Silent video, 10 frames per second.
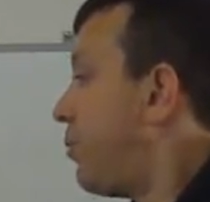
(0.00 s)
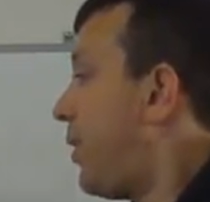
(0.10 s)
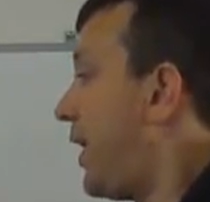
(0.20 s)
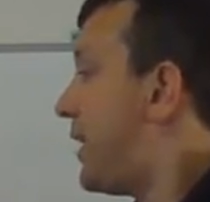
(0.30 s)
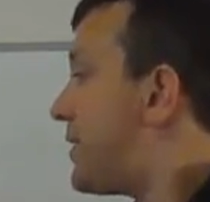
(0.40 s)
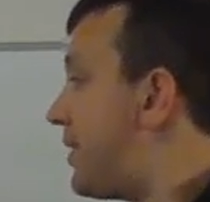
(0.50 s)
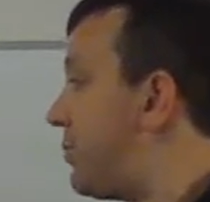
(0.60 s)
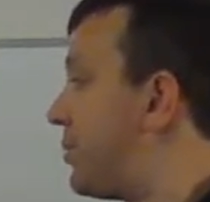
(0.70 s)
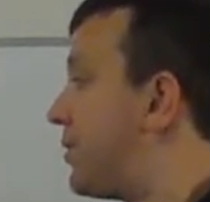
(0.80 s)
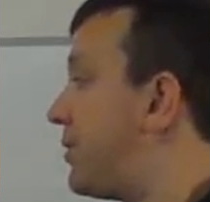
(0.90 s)
y is
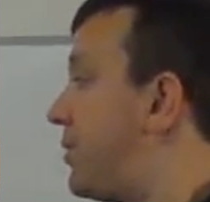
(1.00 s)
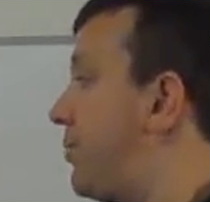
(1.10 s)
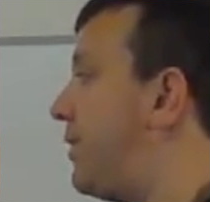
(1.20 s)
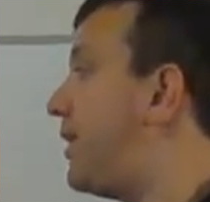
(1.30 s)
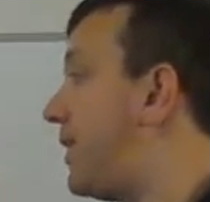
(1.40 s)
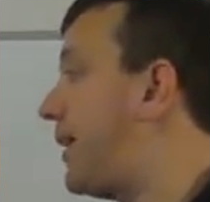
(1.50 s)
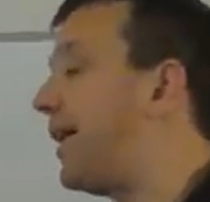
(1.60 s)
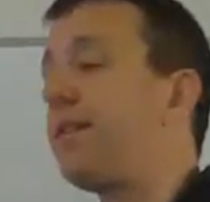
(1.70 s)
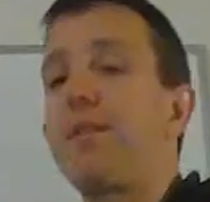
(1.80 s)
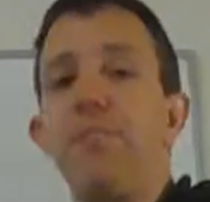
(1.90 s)
equal to 2e to the
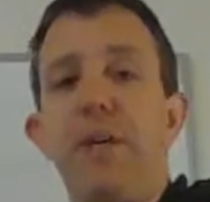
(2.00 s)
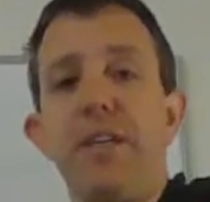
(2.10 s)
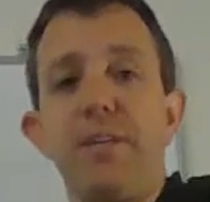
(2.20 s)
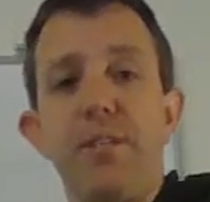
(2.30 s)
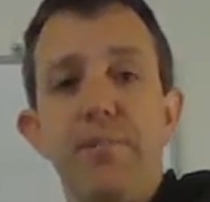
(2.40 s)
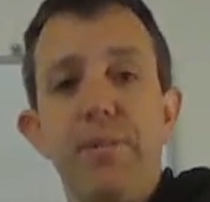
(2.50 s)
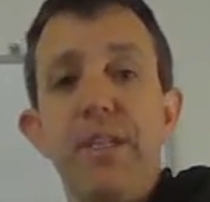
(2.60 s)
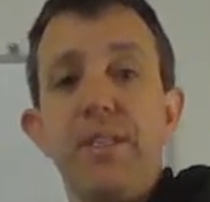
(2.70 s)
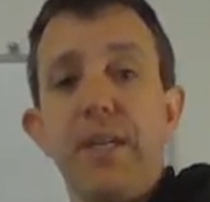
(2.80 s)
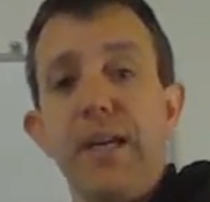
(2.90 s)
x minus
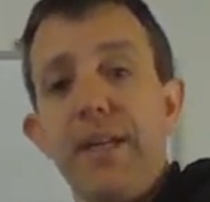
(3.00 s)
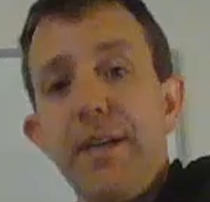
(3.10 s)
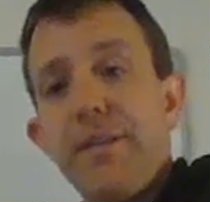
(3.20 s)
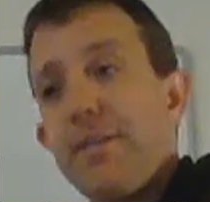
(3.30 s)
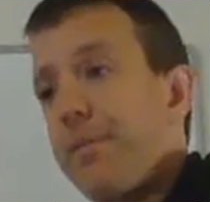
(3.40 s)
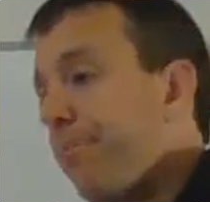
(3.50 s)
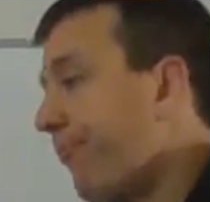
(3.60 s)
3 sine x.